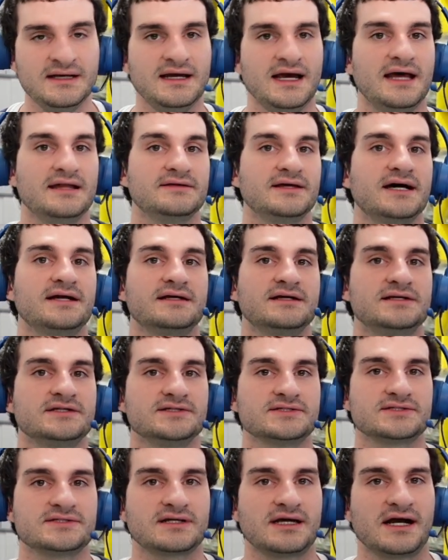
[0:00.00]
And that
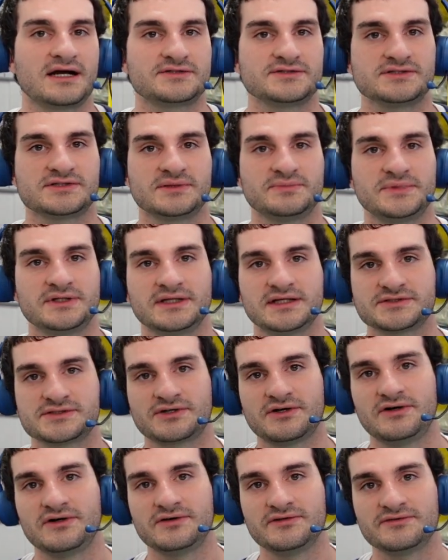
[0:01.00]
is actually something that's
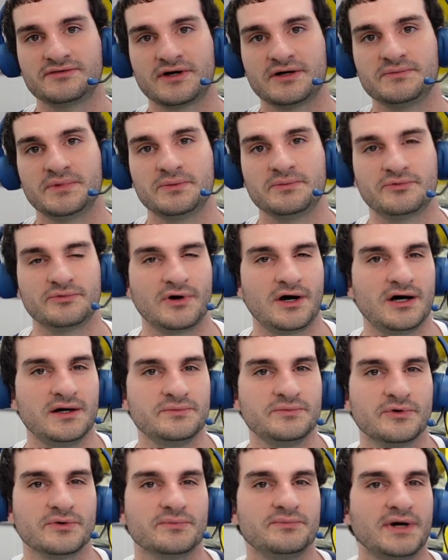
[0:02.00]
called um, a
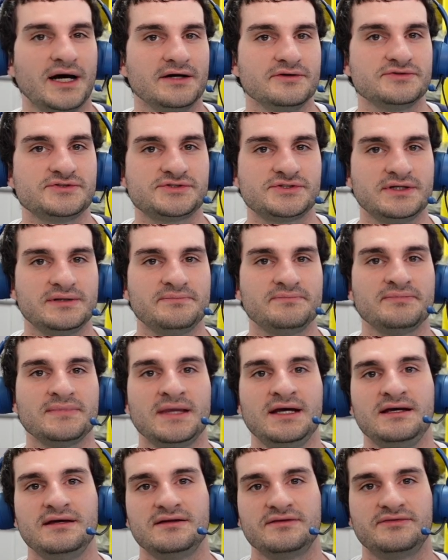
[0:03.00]
ROM or BIOS chip
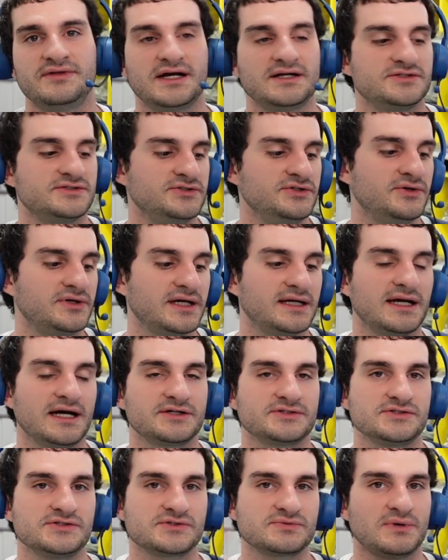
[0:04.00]
that you can
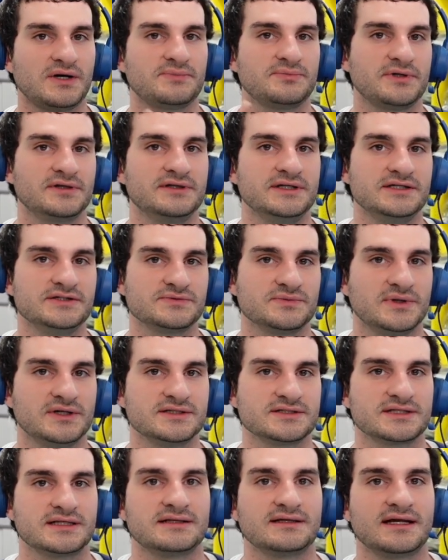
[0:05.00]
actually swap on these
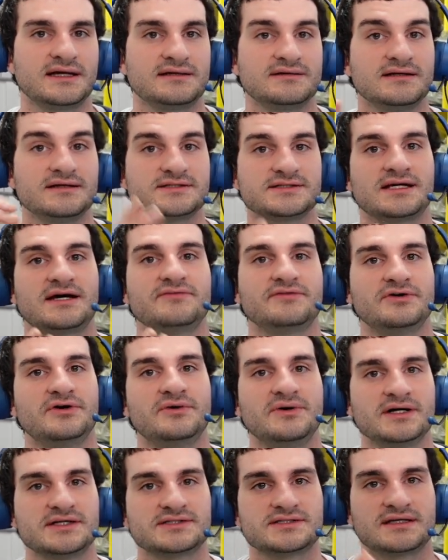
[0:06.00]
ones, and that does have the
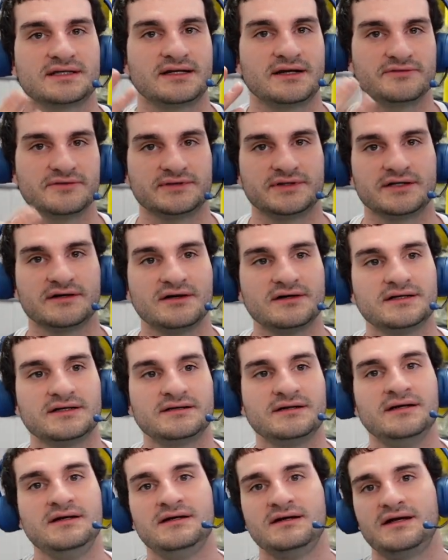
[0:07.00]
O S and everything on
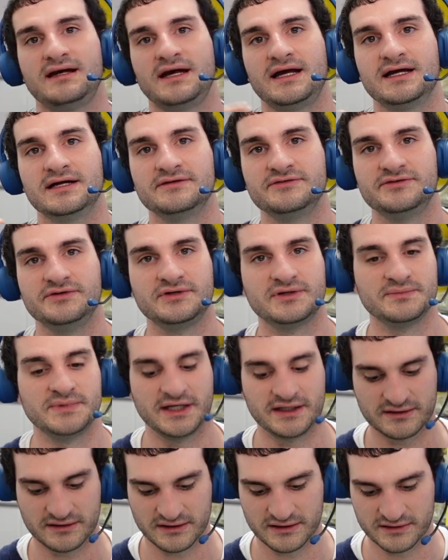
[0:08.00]
it, and you can
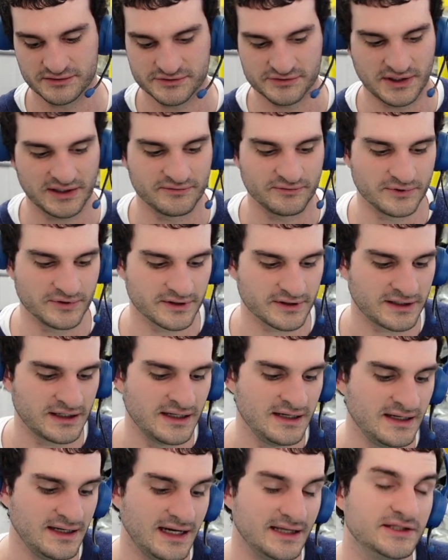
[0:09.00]
make a drive work.
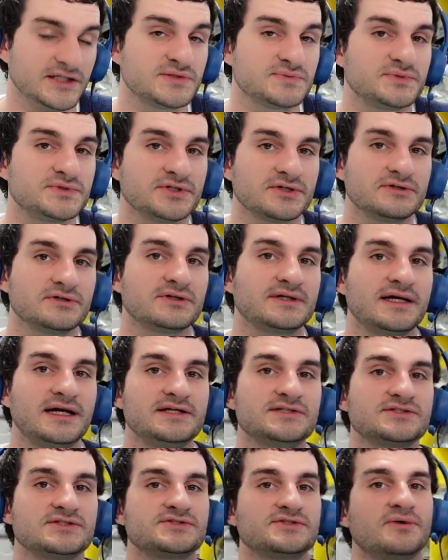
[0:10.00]
In this particular
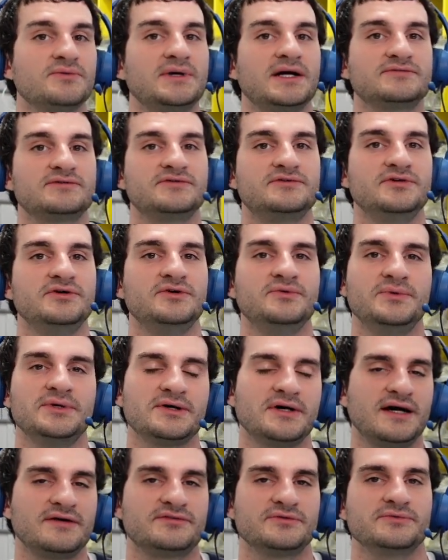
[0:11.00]
case, that's all we have to do. We
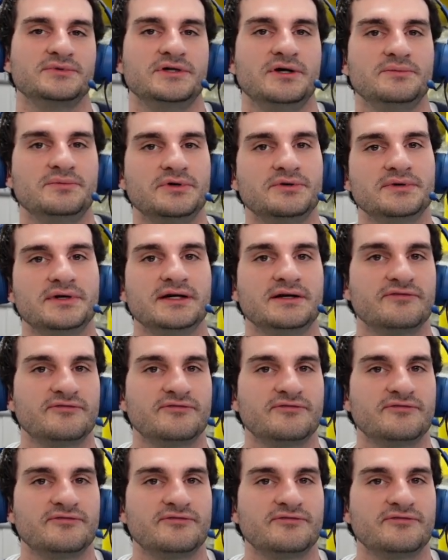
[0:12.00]
don't have to re-upload any